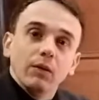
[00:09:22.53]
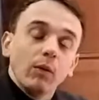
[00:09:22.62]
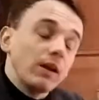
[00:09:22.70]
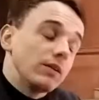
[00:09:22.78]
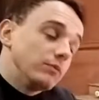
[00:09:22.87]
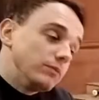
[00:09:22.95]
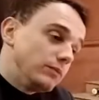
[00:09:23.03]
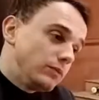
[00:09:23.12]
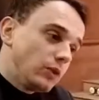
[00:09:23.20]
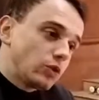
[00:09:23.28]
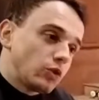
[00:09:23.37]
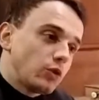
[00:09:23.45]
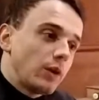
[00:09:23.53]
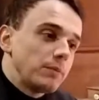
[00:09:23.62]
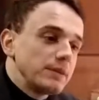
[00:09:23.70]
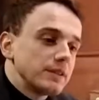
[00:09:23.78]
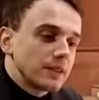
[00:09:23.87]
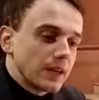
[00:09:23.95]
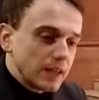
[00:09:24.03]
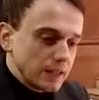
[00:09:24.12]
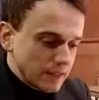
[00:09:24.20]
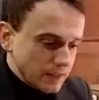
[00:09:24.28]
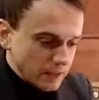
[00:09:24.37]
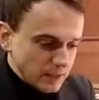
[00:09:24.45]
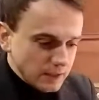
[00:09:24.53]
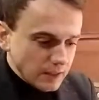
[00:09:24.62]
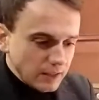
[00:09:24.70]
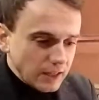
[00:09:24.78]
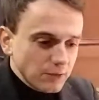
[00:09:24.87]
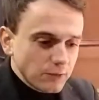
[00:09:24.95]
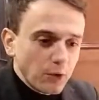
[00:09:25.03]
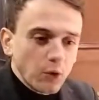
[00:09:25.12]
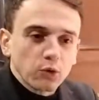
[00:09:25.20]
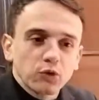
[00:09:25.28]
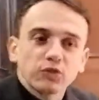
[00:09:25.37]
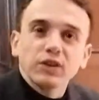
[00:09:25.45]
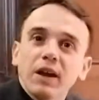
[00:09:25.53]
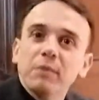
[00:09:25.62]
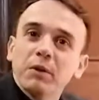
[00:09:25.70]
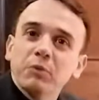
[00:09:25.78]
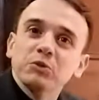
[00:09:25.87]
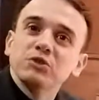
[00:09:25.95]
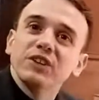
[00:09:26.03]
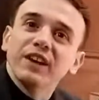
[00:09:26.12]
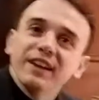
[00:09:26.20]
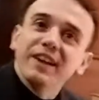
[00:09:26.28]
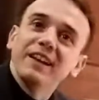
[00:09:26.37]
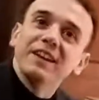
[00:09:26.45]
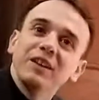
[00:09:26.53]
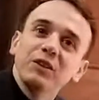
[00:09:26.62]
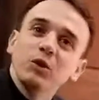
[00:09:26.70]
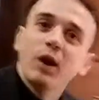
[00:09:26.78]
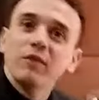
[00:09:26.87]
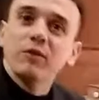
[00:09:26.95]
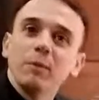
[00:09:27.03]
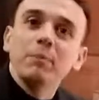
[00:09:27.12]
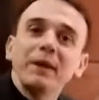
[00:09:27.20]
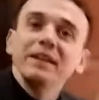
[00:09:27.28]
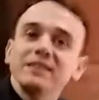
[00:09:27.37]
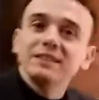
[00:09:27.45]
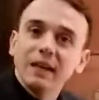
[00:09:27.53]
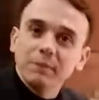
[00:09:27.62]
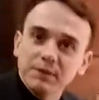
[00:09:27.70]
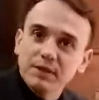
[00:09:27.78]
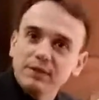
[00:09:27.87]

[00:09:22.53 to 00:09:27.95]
Notre Dame it has followed the time, I would say, and you have many steps.